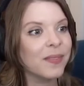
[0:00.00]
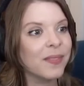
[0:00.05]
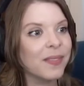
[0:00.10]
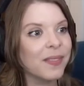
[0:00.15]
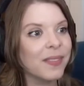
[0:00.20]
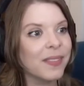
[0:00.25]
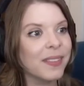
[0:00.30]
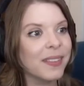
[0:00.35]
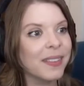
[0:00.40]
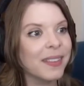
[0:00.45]

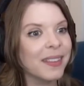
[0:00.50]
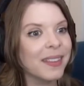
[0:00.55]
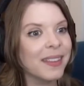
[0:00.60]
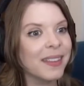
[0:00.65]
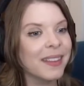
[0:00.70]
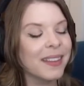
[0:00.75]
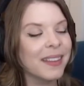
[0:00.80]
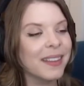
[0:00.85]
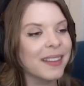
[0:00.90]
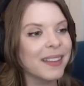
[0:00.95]

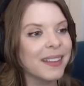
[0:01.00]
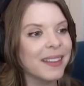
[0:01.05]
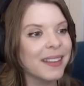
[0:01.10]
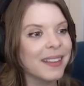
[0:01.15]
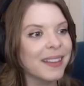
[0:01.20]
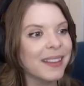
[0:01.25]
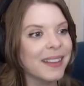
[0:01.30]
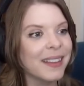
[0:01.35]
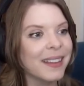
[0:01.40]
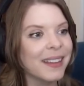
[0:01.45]

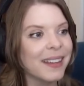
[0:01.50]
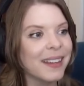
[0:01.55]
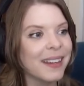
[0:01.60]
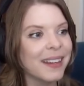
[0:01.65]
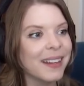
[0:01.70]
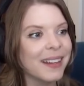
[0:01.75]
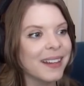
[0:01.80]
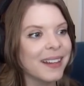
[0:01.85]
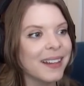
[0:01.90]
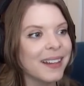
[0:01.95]

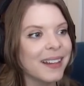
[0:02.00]
The person shown says nothing.